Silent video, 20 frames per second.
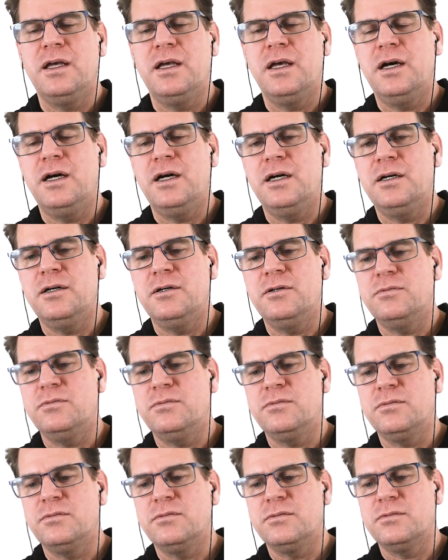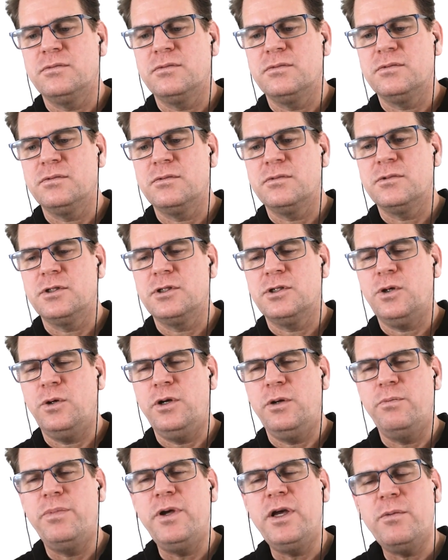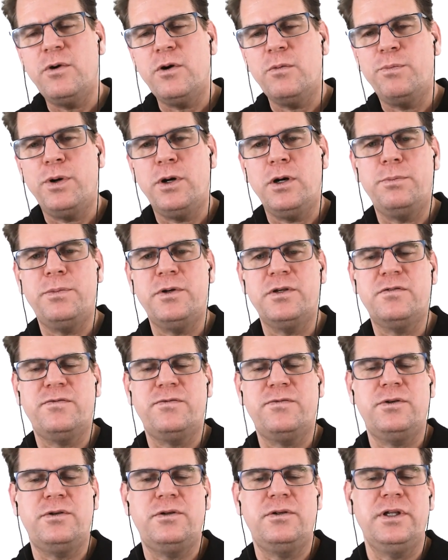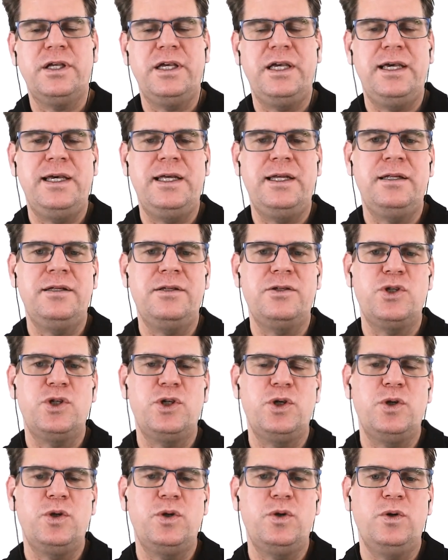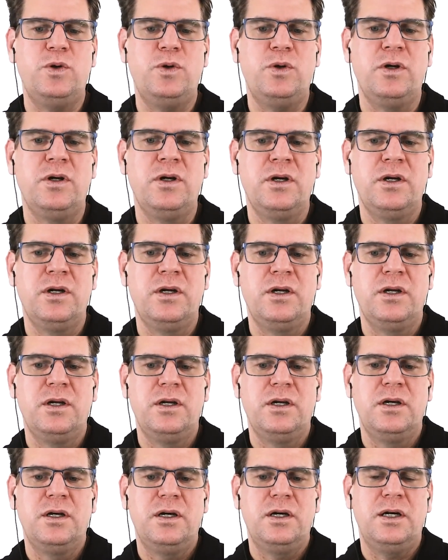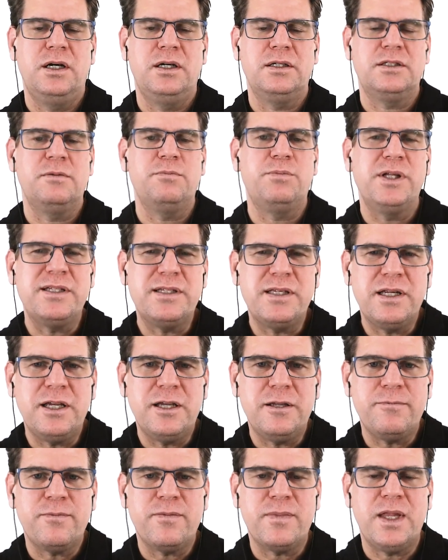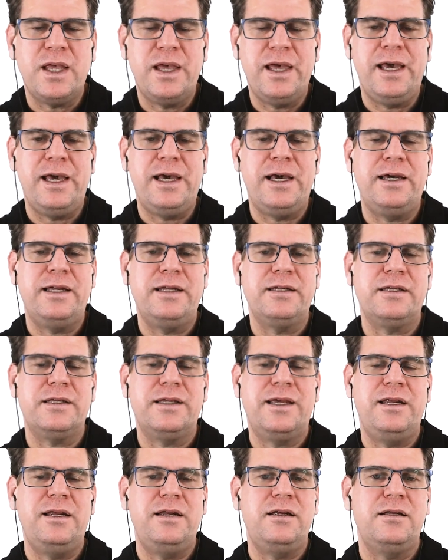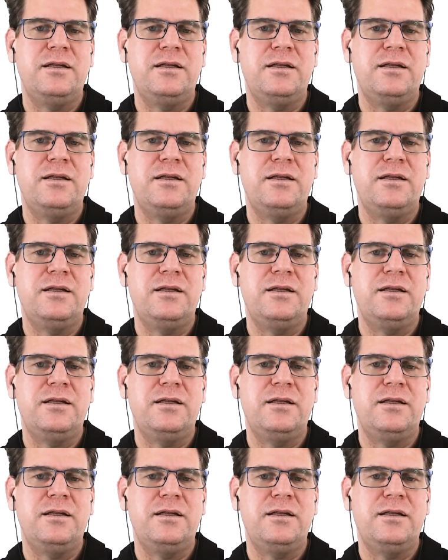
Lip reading: going a bit more purposeful into simplicity and getting